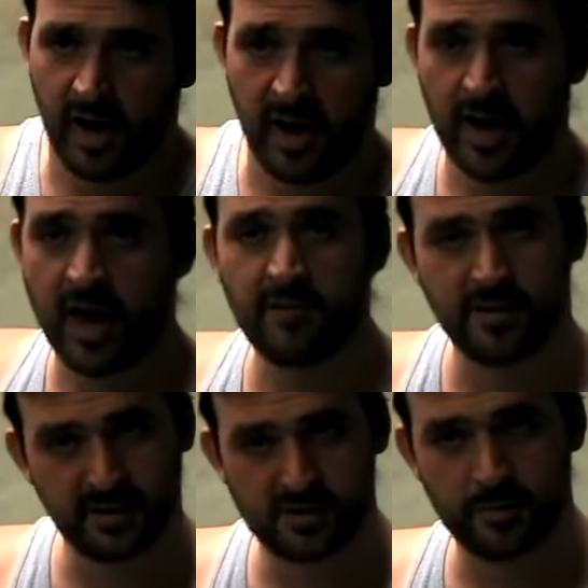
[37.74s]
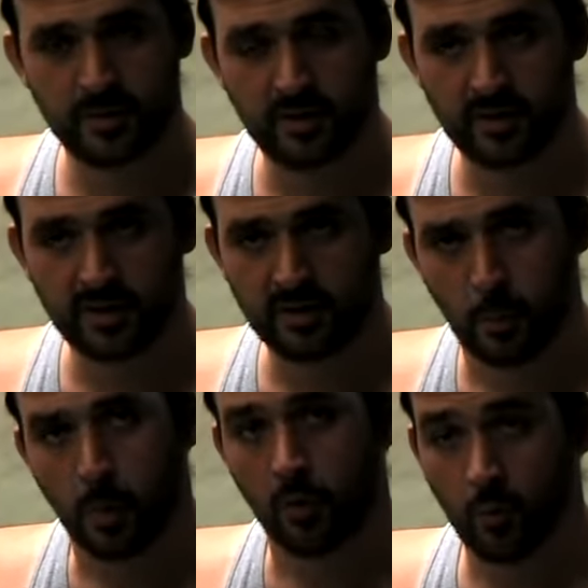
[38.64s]
I have a disability,
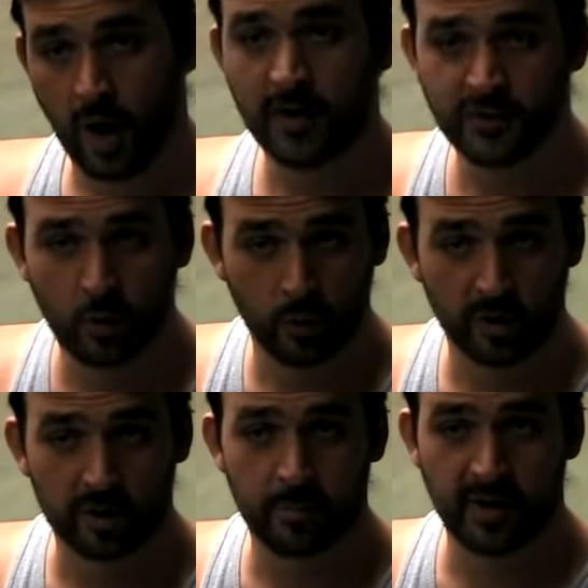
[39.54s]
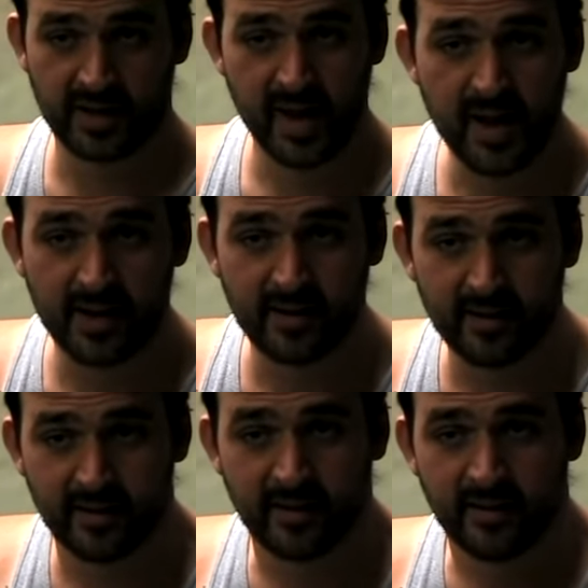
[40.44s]
want to work but can't,
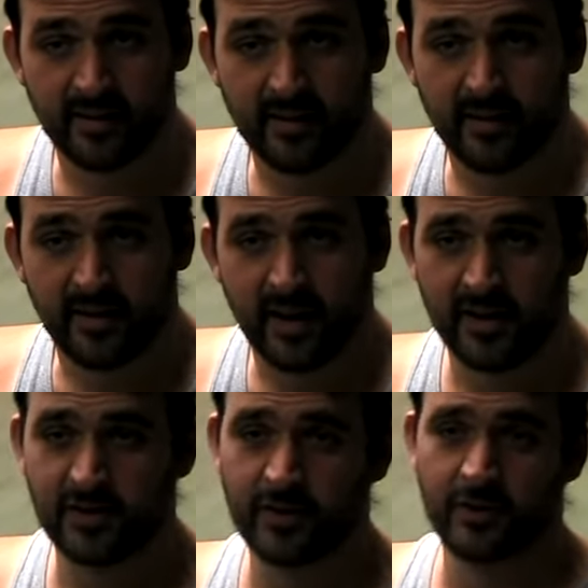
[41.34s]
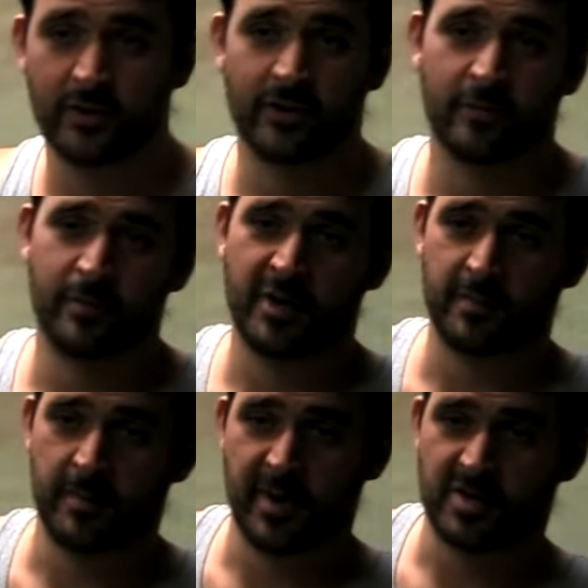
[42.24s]
and you're
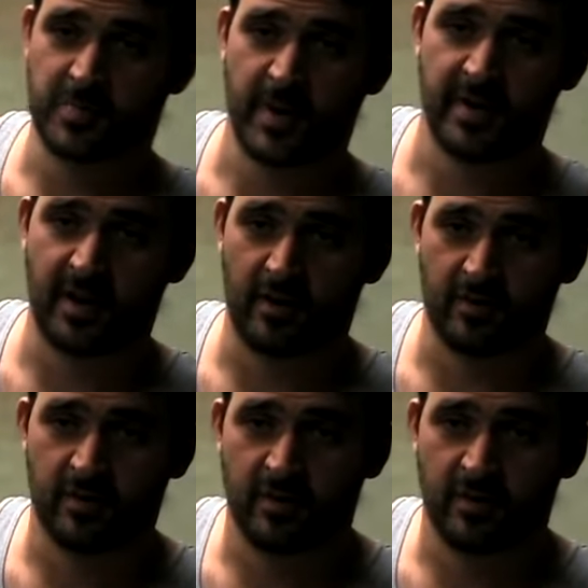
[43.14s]
making me pay a spend down.